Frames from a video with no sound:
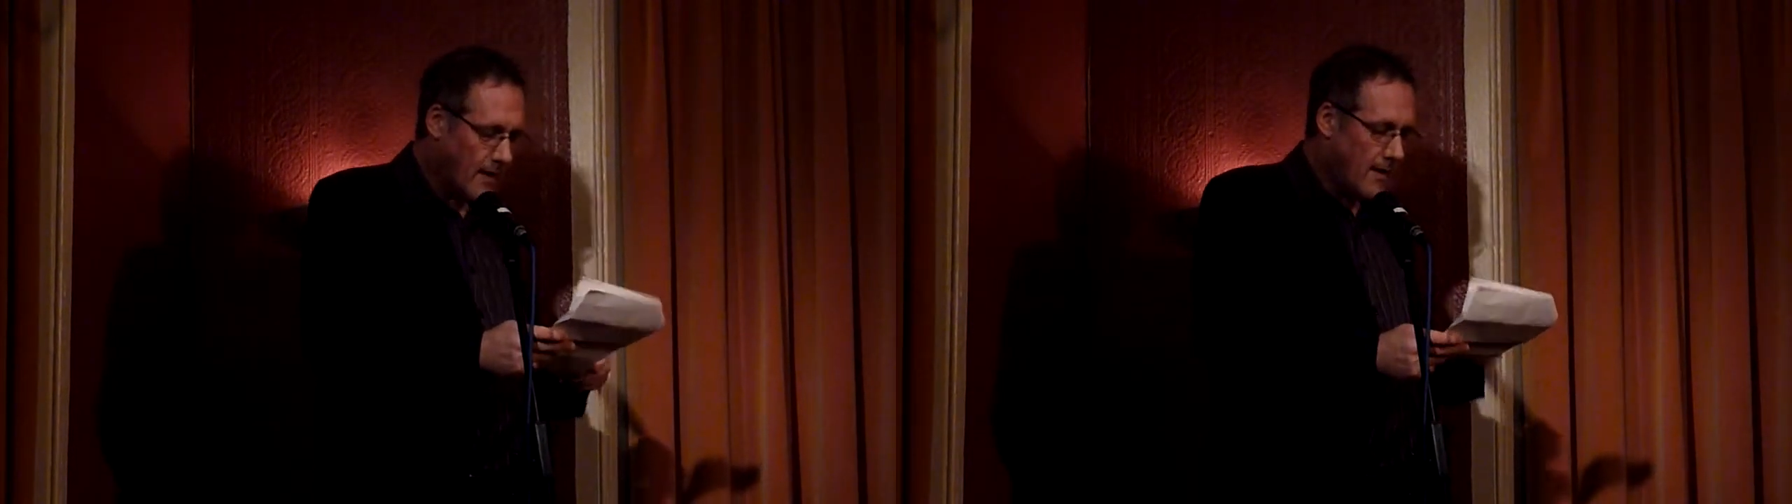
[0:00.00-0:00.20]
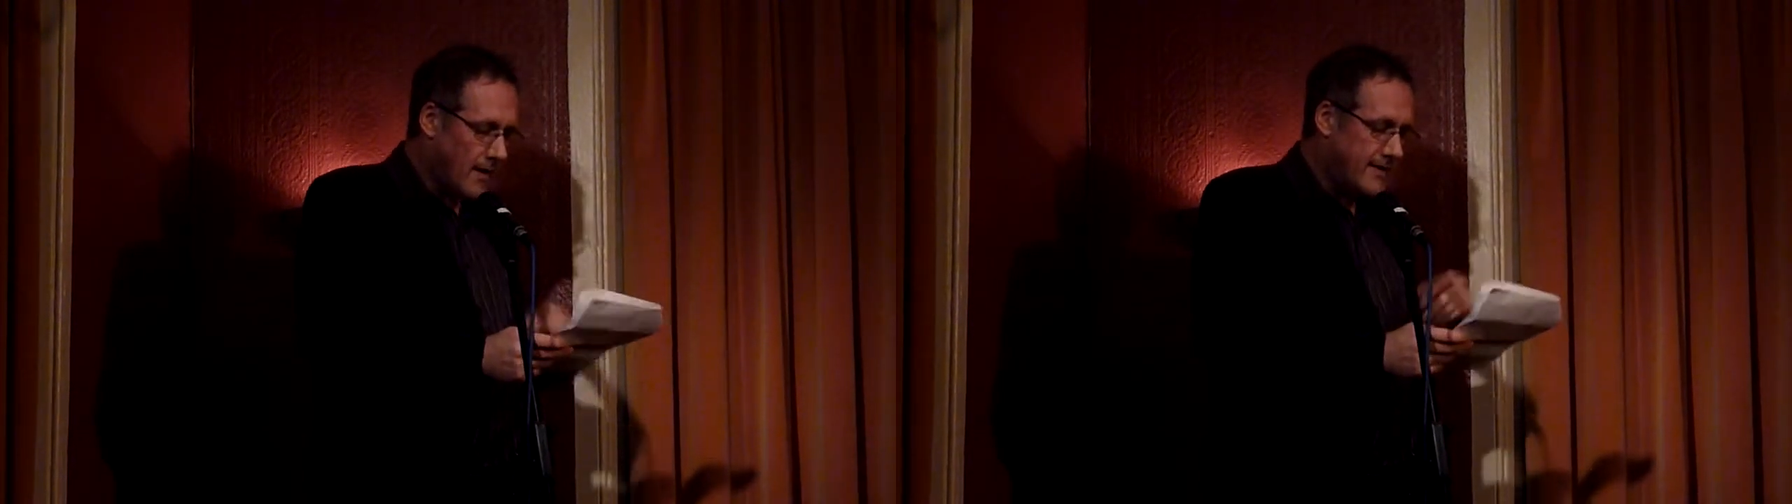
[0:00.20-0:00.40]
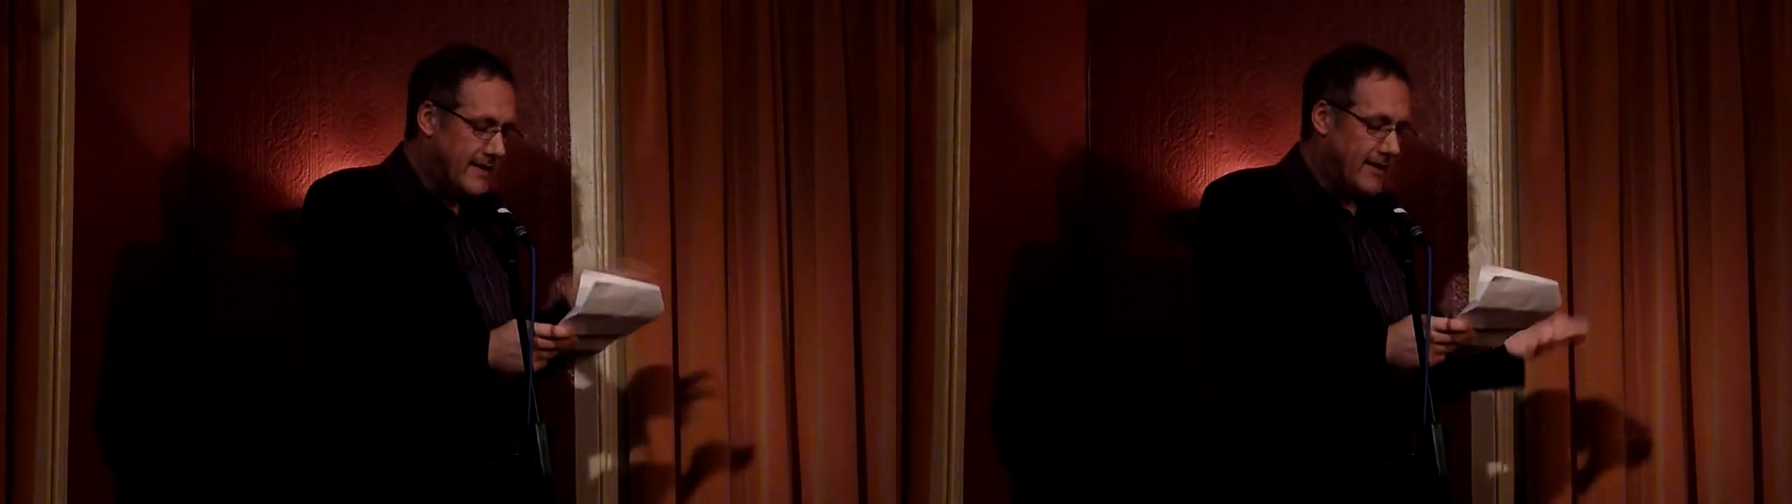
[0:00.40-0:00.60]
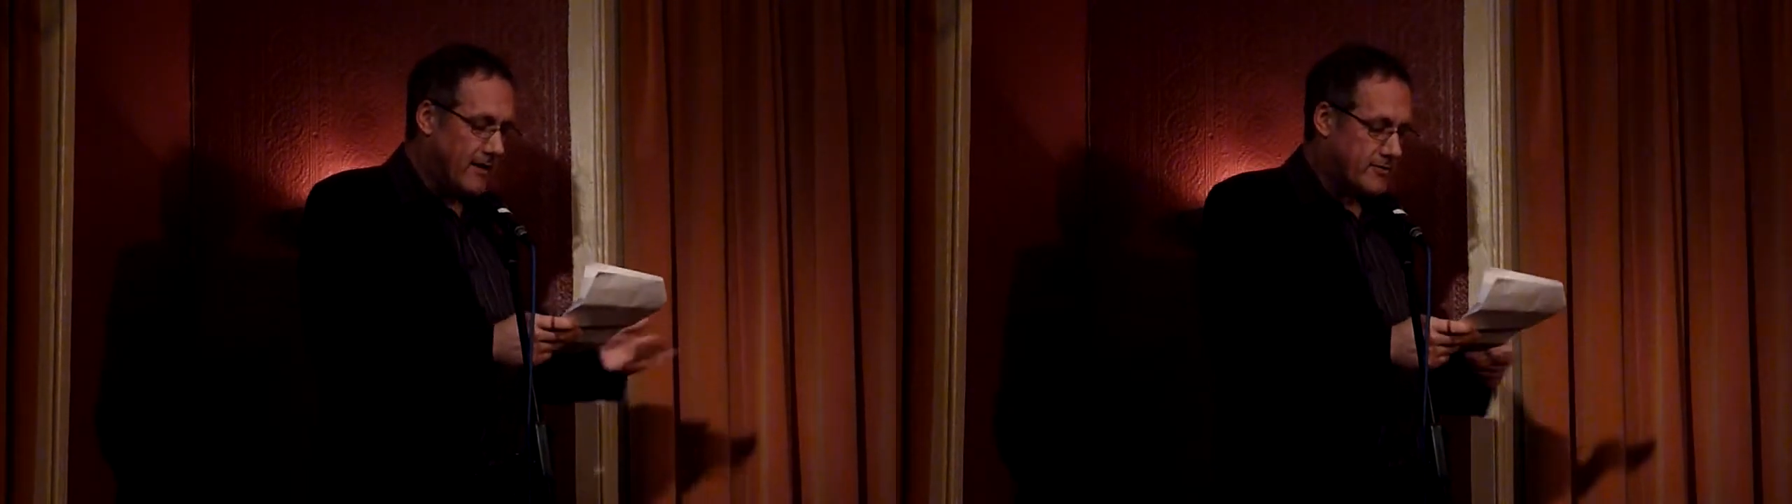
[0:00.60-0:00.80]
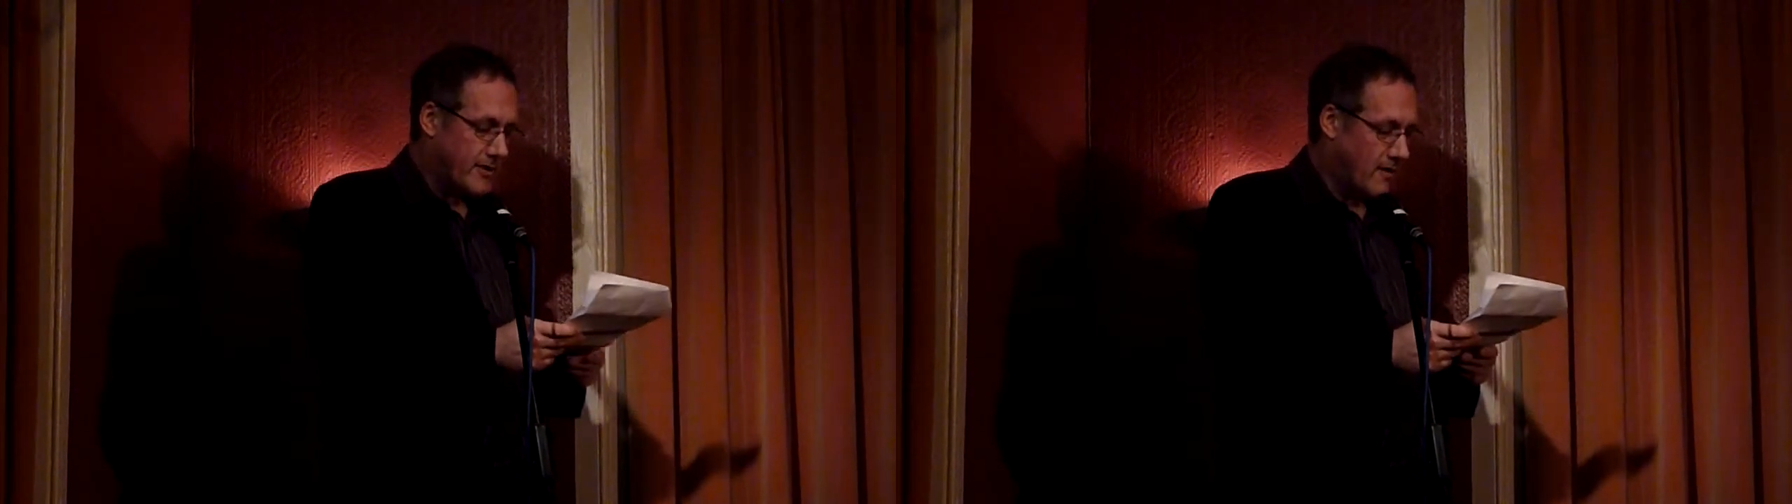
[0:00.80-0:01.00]
I nearly
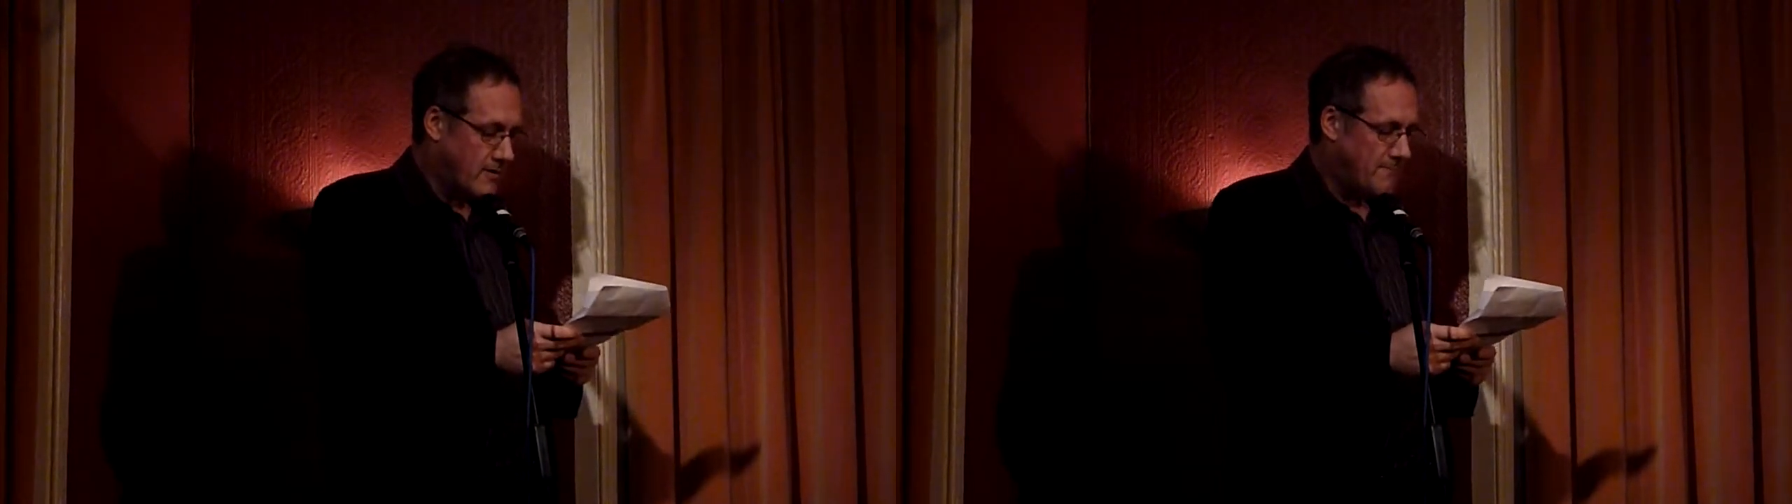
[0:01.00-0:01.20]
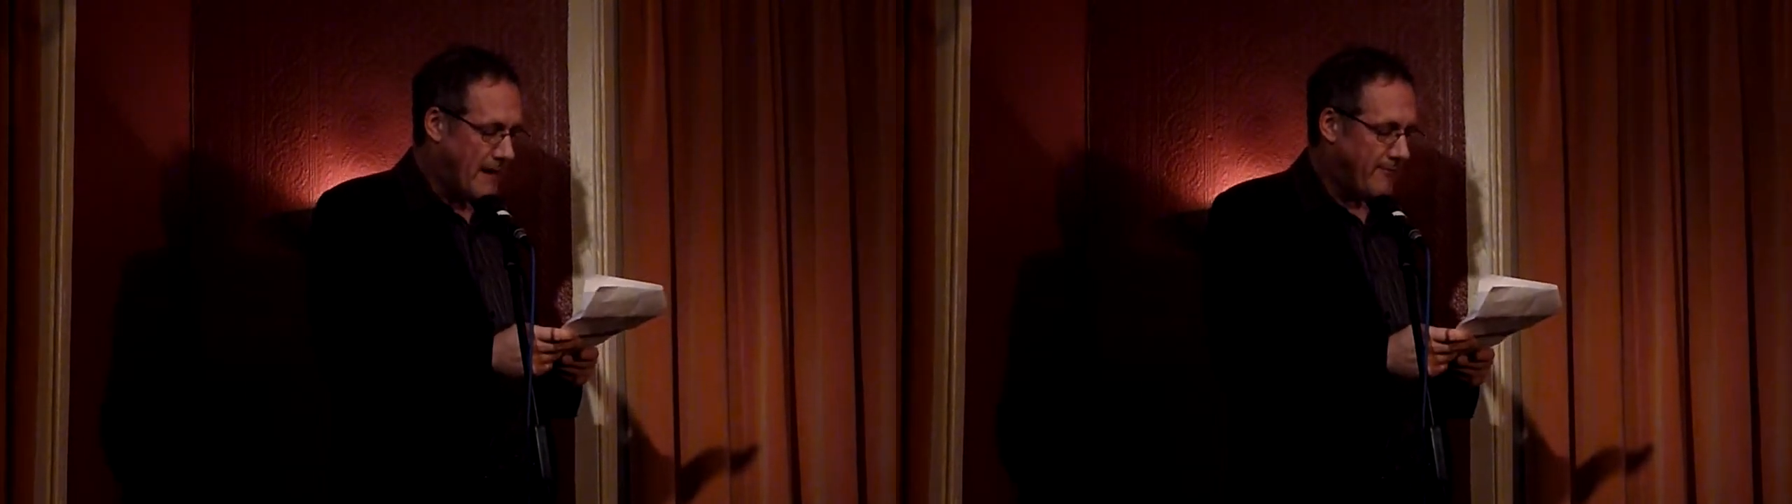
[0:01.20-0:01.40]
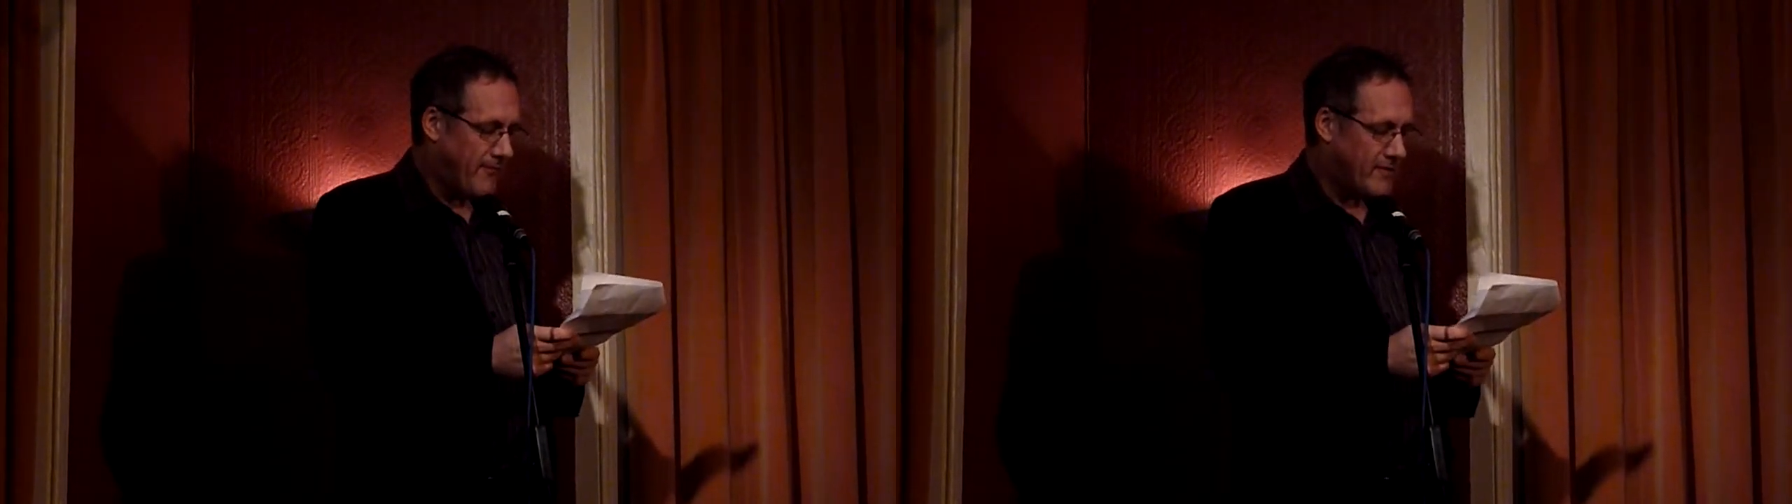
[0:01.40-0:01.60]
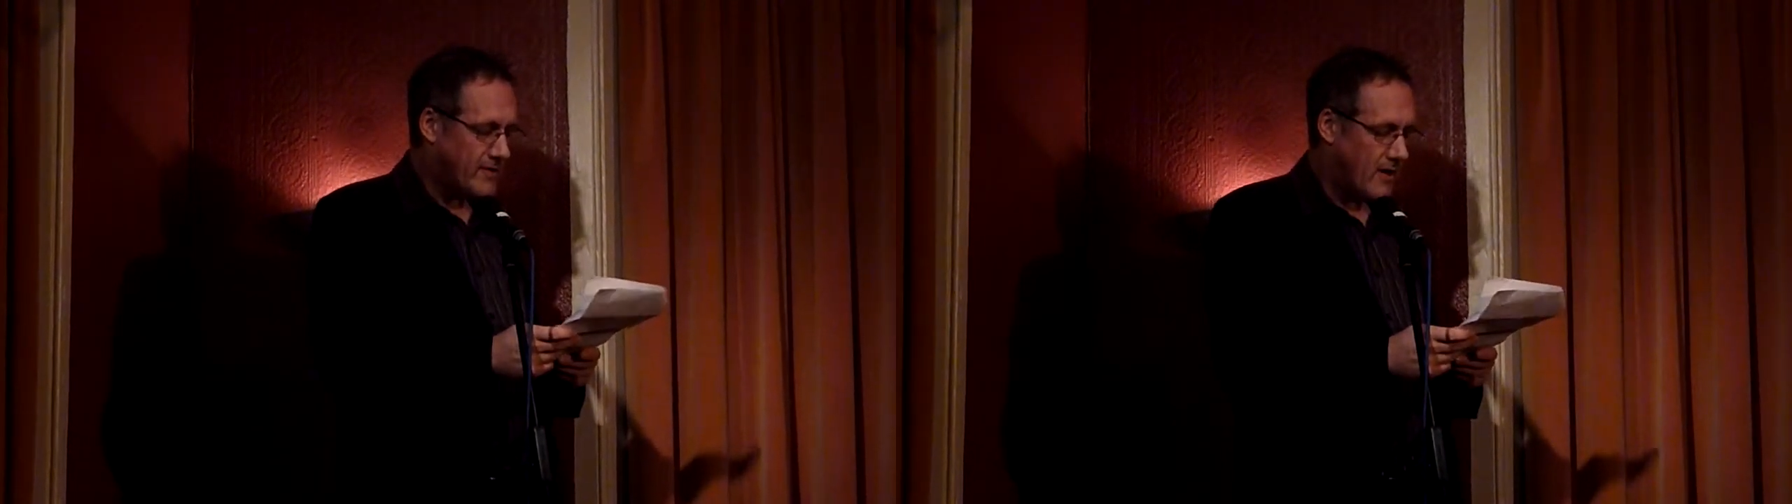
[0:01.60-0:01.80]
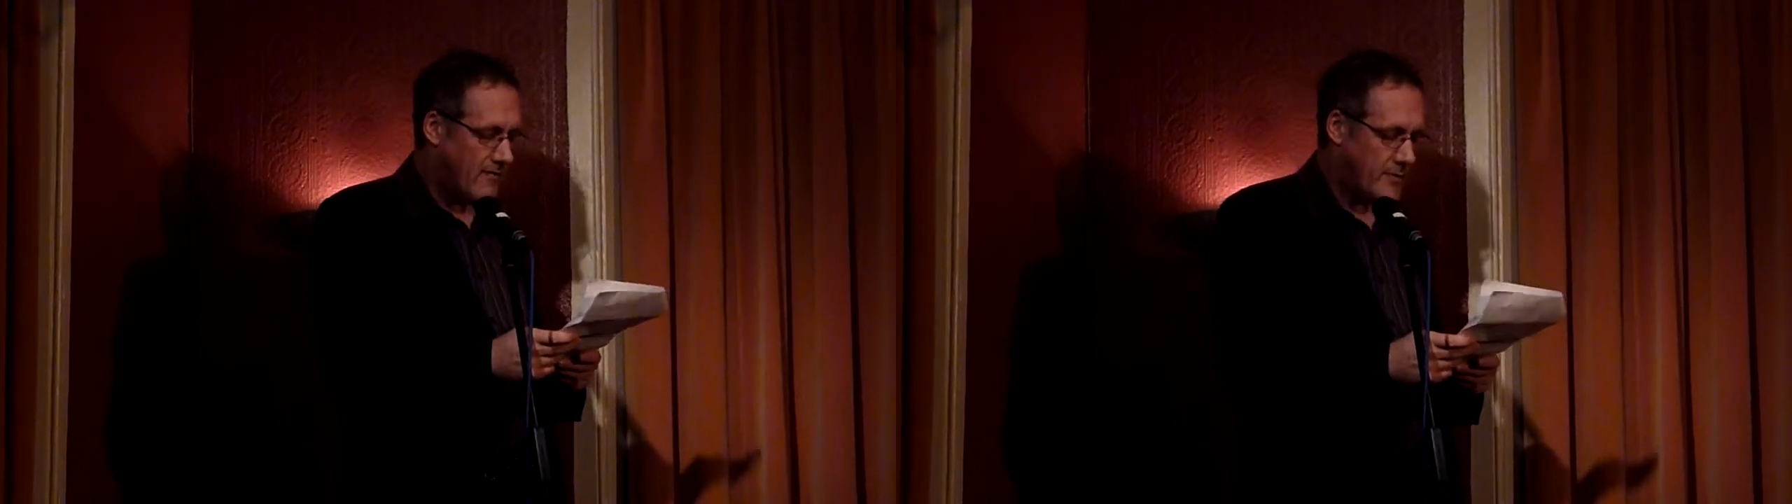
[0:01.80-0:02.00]
locked a load of pamphlets over,